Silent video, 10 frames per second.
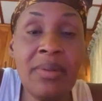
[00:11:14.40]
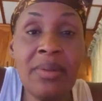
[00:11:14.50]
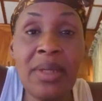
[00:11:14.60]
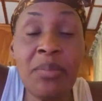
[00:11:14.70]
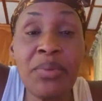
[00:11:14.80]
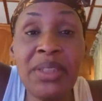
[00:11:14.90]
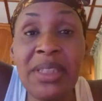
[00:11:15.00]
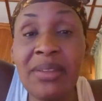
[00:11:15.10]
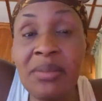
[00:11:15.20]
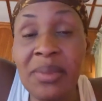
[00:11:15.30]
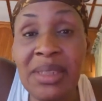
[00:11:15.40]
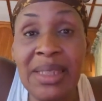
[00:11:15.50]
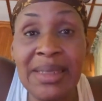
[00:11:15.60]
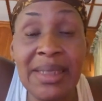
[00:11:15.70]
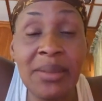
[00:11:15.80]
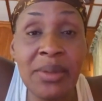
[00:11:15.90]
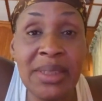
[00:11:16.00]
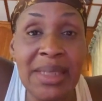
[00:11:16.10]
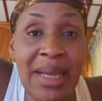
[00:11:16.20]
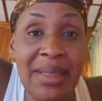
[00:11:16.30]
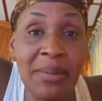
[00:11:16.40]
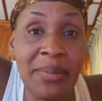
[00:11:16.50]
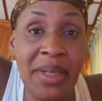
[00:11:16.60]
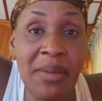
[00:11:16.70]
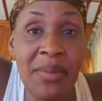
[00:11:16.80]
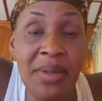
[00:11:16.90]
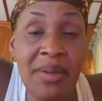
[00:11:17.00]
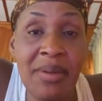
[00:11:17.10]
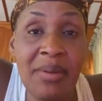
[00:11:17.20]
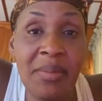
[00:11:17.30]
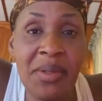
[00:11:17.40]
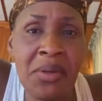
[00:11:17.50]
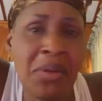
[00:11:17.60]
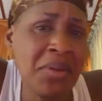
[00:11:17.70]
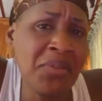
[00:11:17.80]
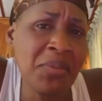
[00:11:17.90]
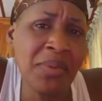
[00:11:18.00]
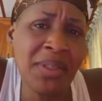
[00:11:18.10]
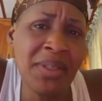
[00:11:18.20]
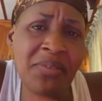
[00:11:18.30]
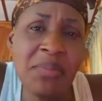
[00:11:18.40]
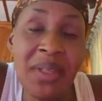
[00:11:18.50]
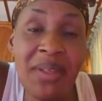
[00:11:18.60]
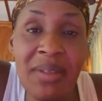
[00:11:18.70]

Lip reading: and pretend to be like they're the ones that had the baby. But none of you believed me.